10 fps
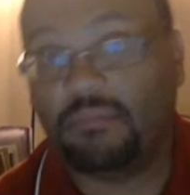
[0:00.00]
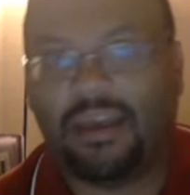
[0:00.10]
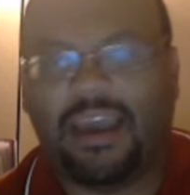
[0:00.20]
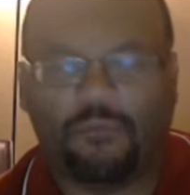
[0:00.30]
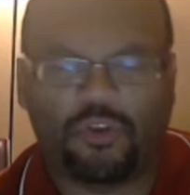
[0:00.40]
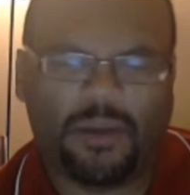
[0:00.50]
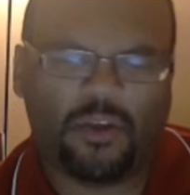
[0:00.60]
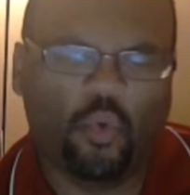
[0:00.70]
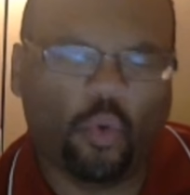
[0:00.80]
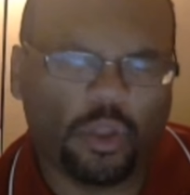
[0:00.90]
that averaged
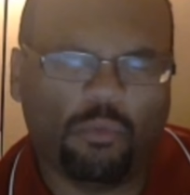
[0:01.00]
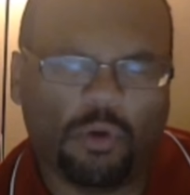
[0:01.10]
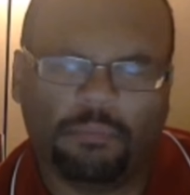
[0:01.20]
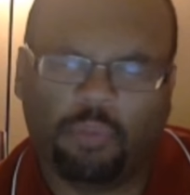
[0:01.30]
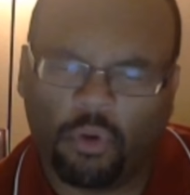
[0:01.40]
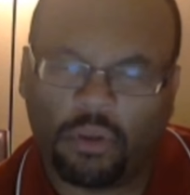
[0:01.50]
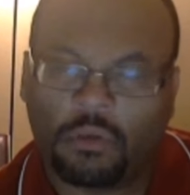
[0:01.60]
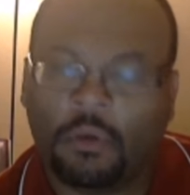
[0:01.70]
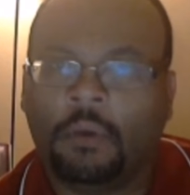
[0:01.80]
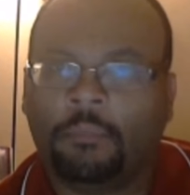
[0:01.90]
about 21
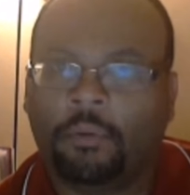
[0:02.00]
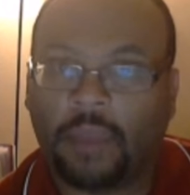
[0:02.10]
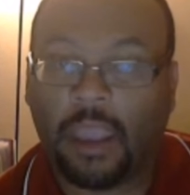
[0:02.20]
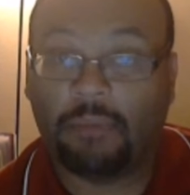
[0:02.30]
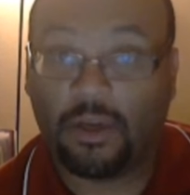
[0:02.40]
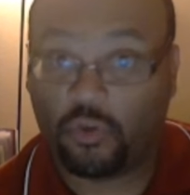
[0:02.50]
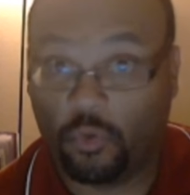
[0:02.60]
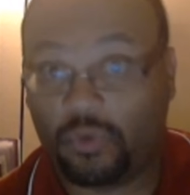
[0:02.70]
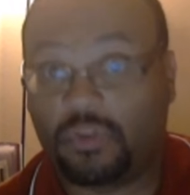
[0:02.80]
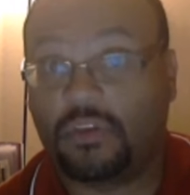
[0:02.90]
points per game last
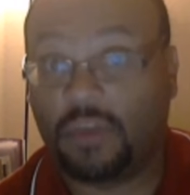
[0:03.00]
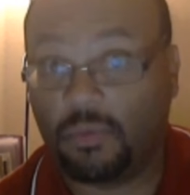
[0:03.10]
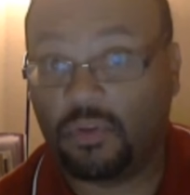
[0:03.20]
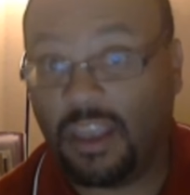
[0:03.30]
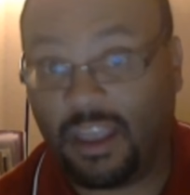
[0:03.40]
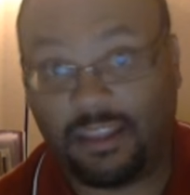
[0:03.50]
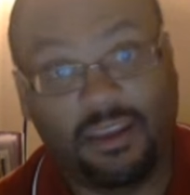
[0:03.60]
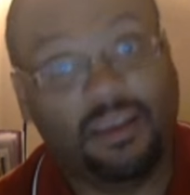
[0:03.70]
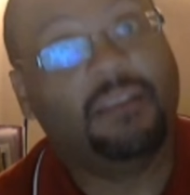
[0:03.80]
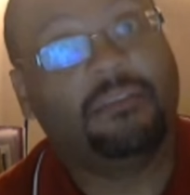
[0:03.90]
year, which the Zips did.
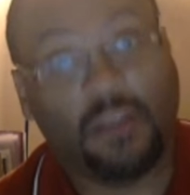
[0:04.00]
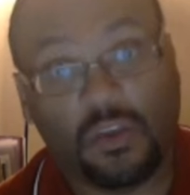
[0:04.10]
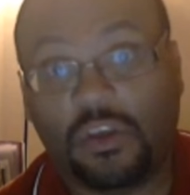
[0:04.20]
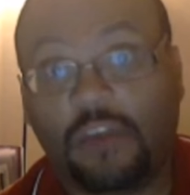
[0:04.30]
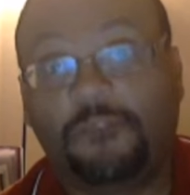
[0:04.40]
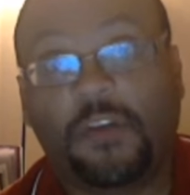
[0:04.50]
Tennessee